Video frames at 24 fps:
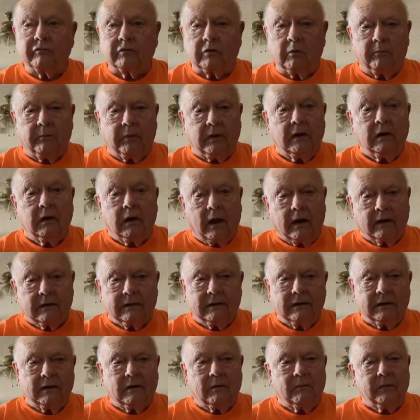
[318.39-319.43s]
to be like
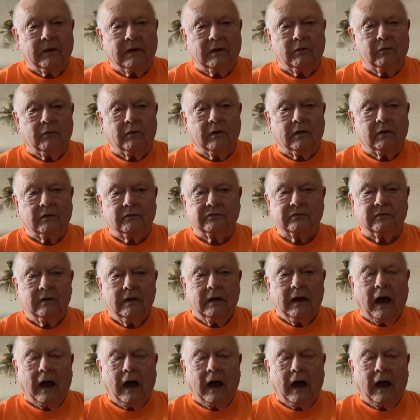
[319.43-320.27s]
him. He was.